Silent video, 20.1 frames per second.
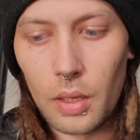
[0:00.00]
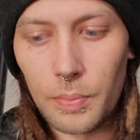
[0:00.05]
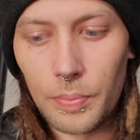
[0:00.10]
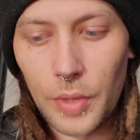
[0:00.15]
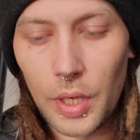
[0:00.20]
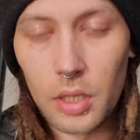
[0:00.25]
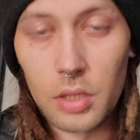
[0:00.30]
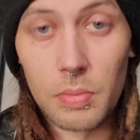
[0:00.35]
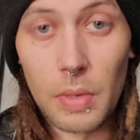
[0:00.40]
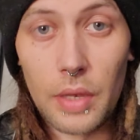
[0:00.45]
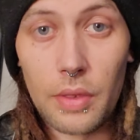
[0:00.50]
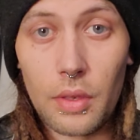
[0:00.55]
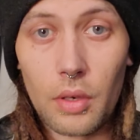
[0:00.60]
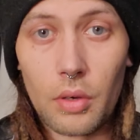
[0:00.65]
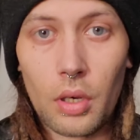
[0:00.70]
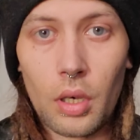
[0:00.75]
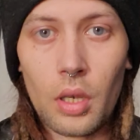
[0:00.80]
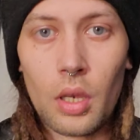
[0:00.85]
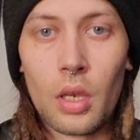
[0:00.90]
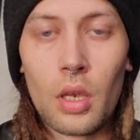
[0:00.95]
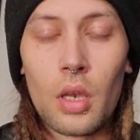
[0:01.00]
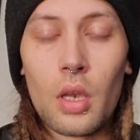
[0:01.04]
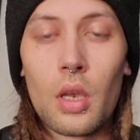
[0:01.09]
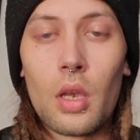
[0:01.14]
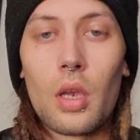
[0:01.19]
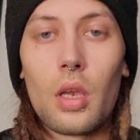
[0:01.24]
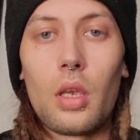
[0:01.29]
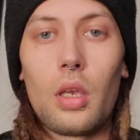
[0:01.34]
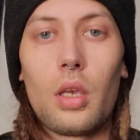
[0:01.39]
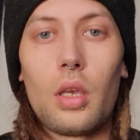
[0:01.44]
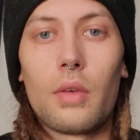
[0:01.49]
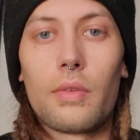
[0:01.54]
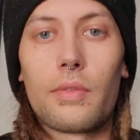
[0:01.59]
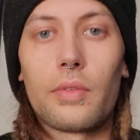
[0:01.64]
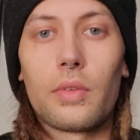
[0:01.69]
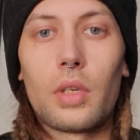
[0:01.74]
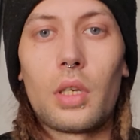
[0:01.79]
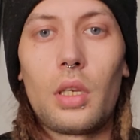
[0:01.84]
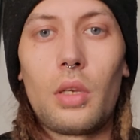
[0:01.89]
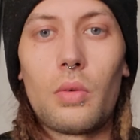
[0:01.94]
That is my theory. If
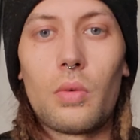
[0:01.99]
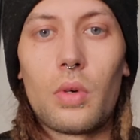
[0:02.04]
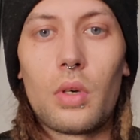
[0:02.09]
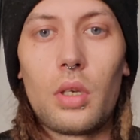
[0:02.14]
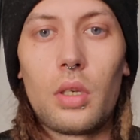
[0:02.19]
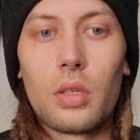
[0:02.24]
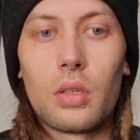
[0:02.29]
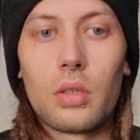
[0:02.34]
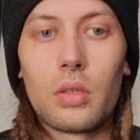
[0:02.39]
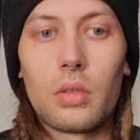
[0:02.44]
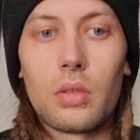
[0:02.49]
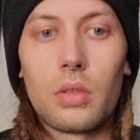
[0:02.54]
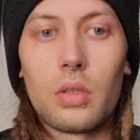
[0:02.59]
anyone